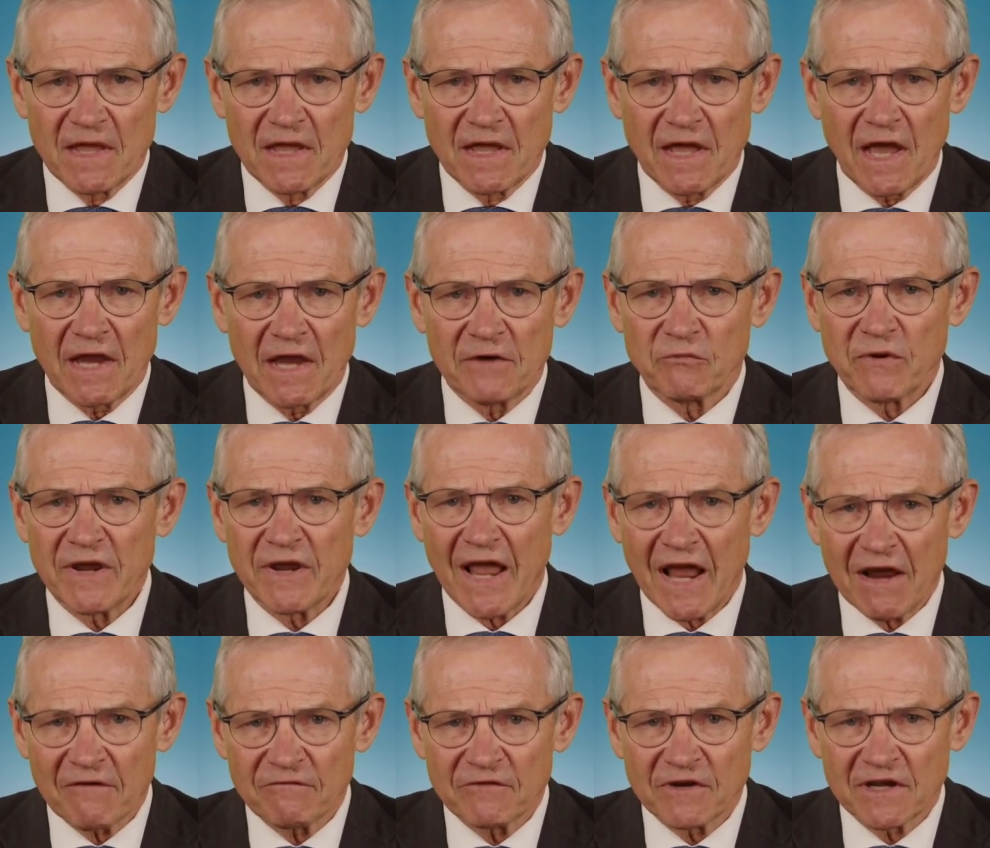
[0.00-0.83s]
And we
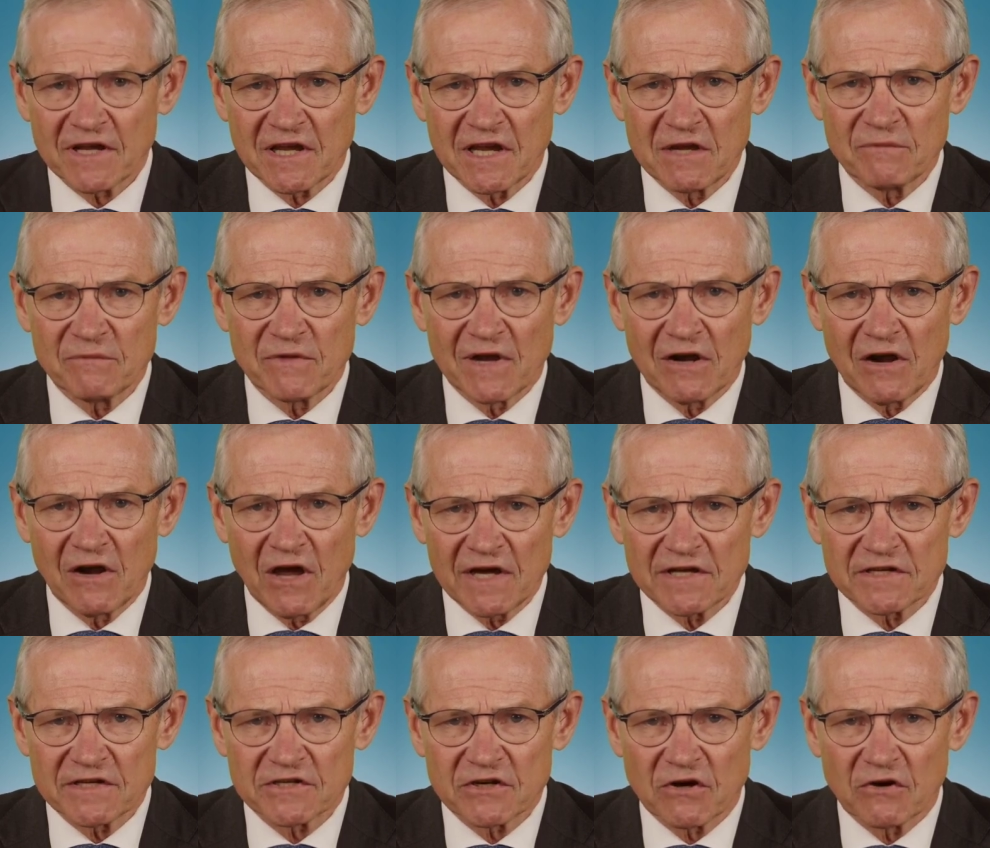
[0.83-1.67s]
have to keep the
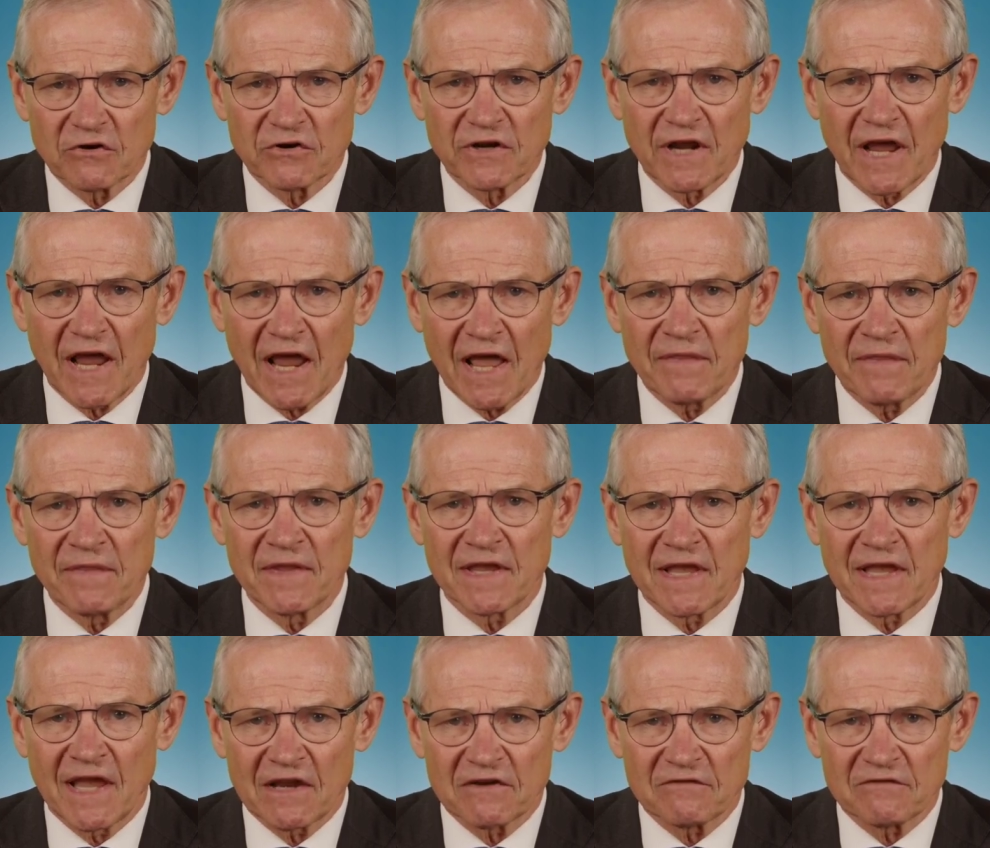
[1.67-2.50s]
lights on and the
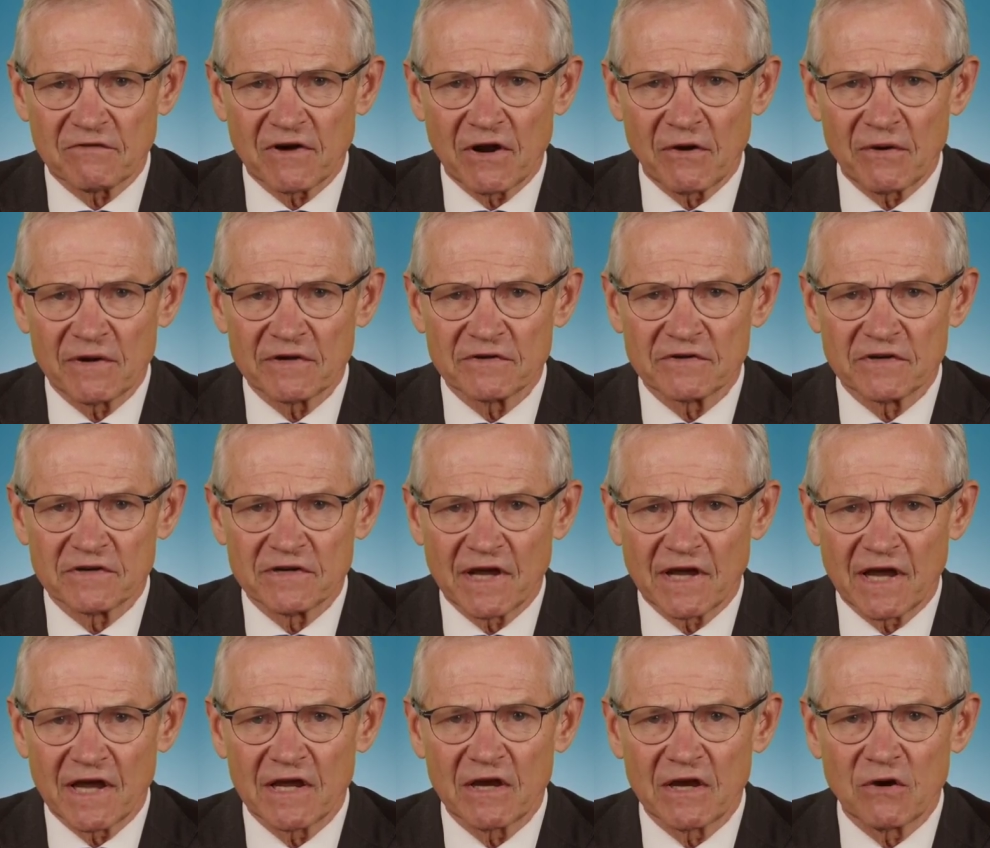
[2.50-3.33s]
gas flowing
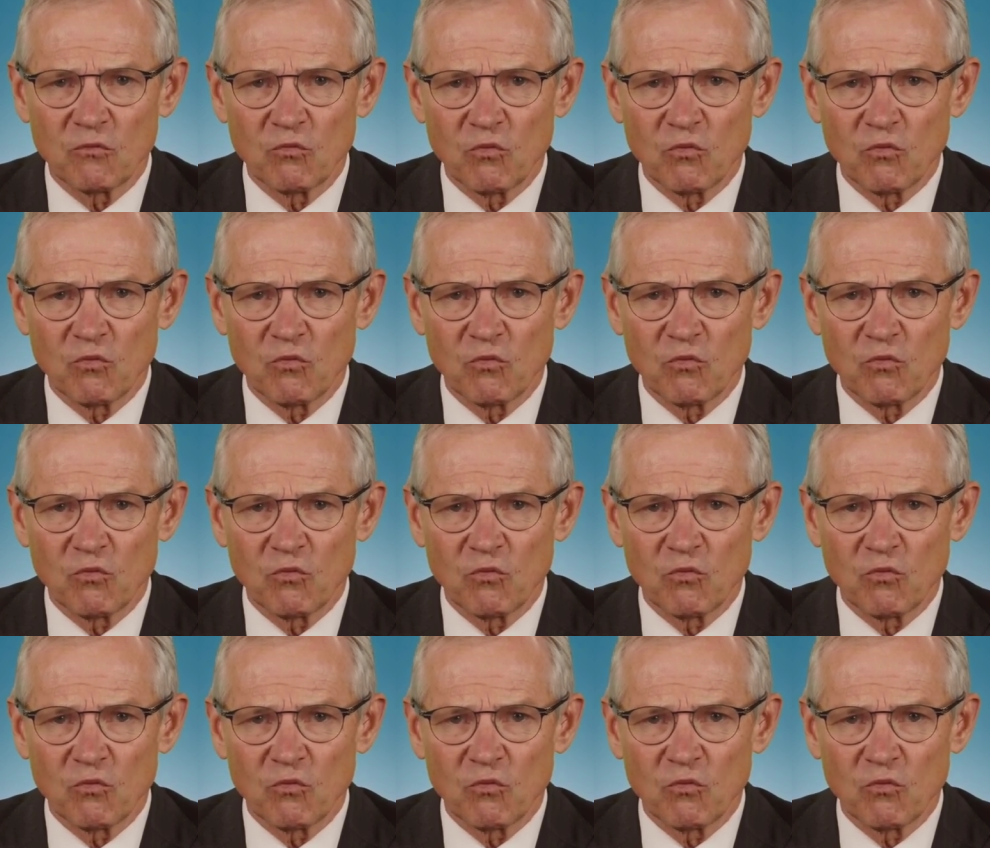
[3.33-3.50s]
today